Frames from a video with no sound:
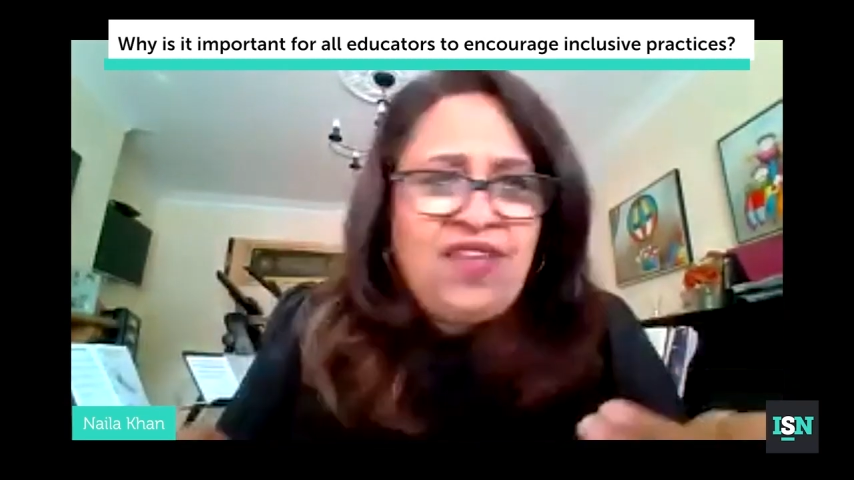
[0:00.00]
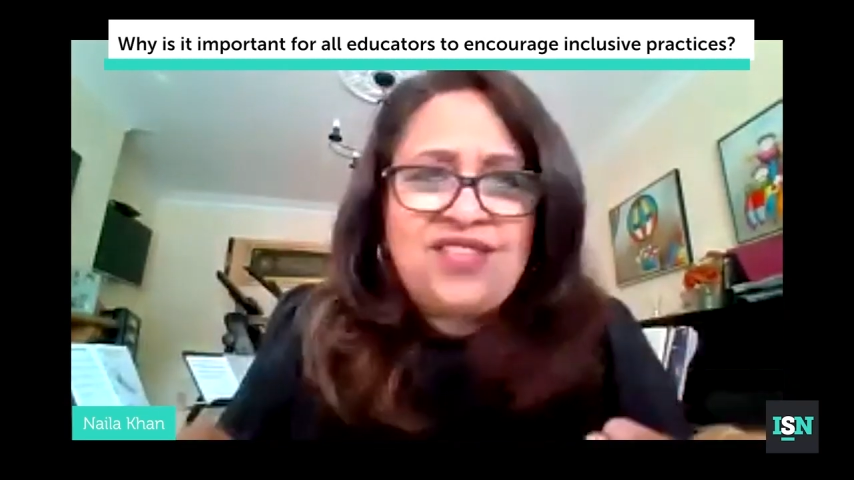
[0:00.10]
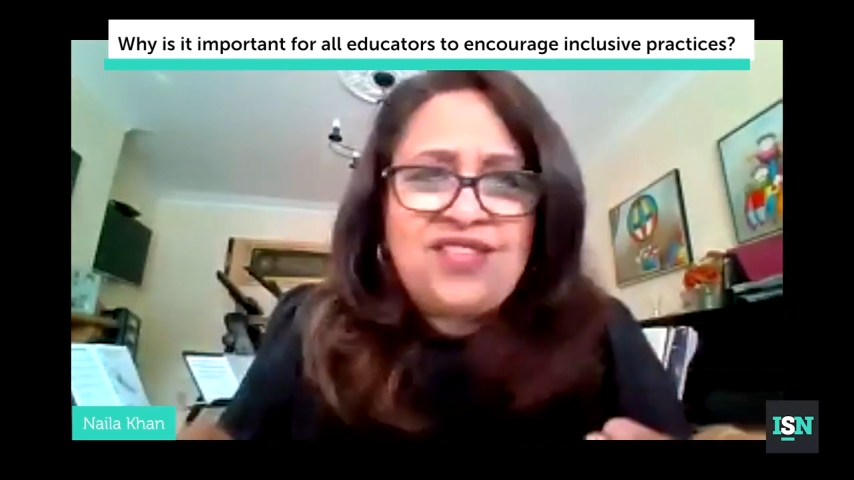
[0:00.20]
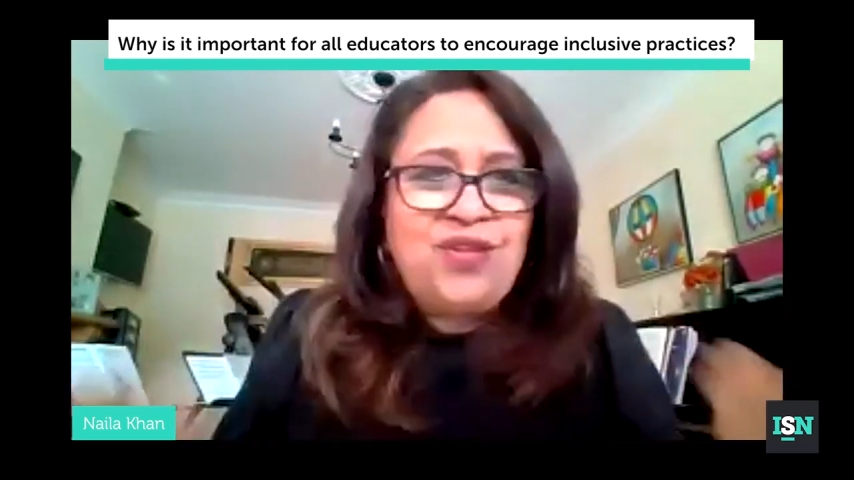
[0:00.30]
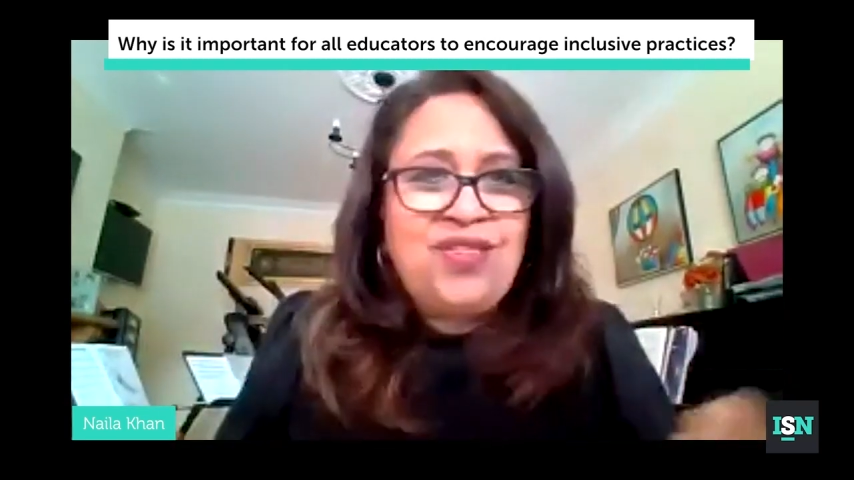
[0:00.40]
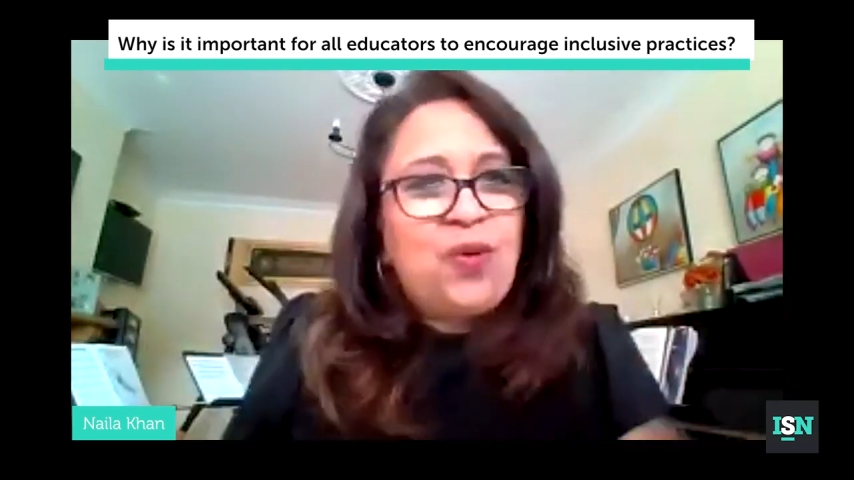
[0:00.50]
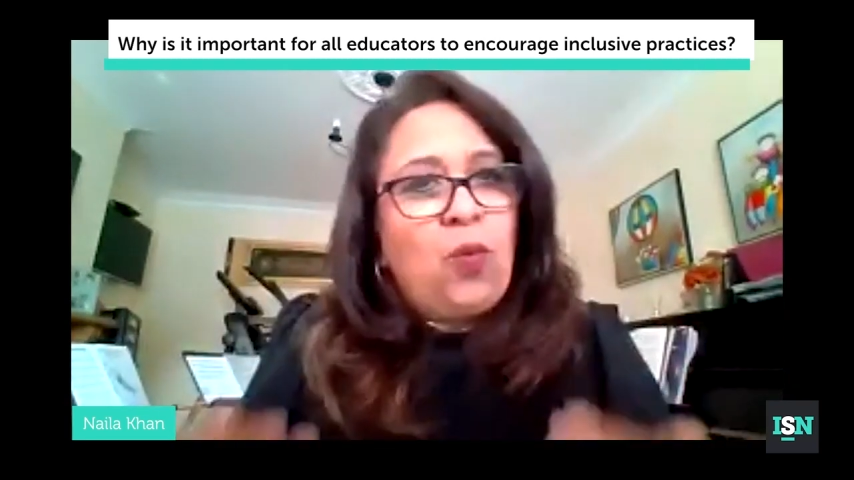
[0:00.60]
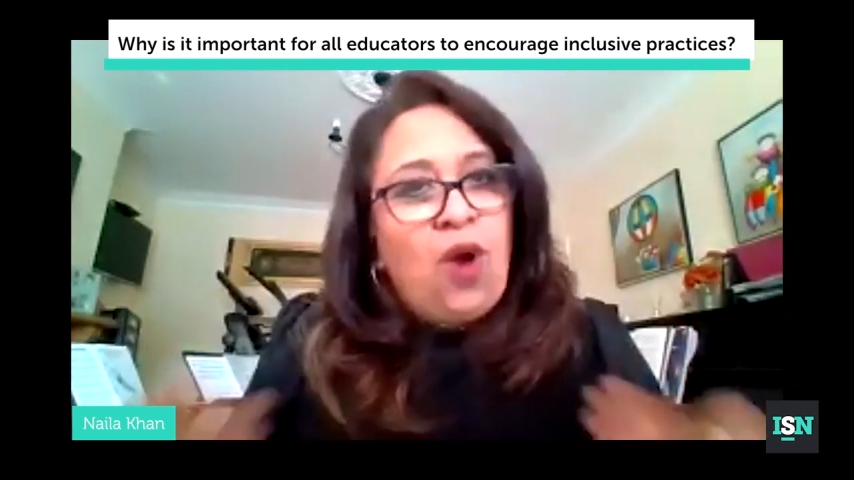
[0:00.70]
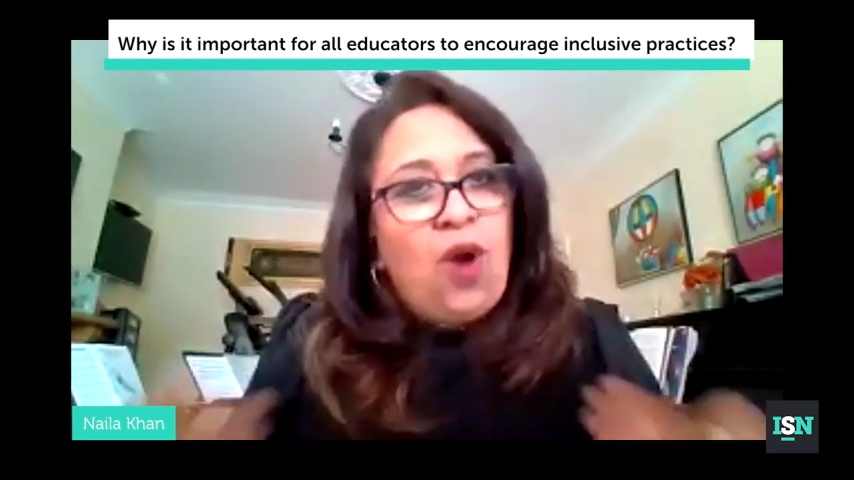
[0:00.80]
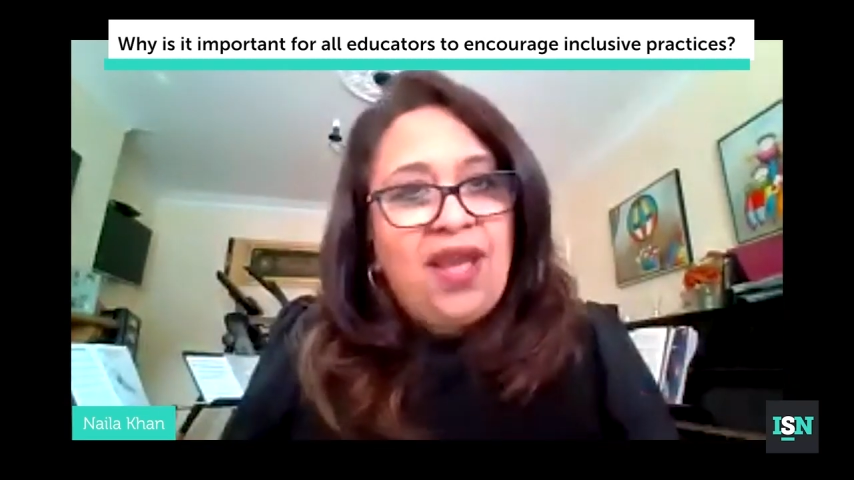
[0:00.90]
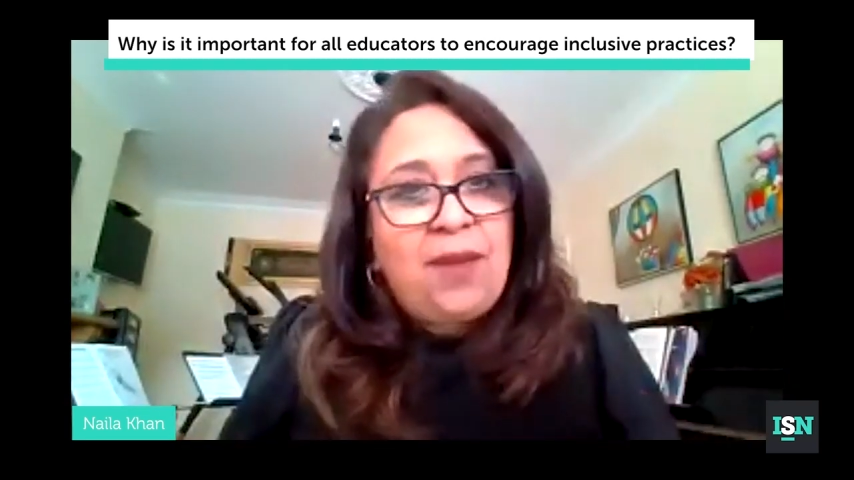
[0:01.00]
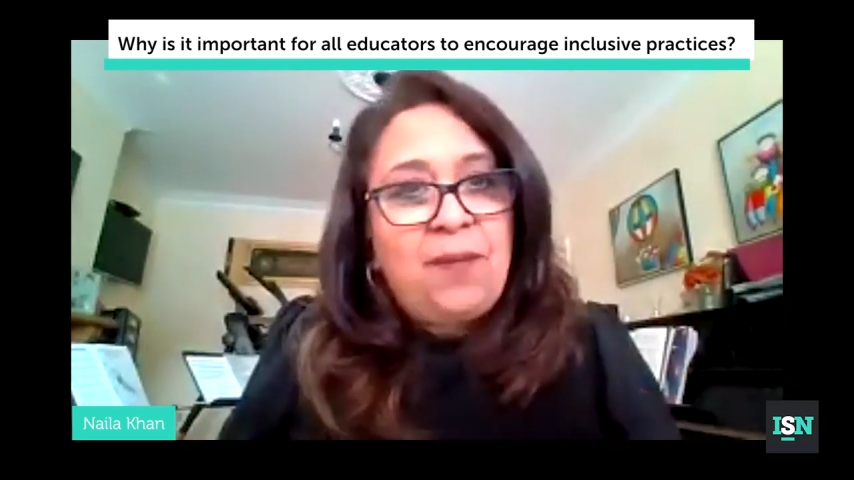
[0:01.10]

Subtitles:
things and you think, why?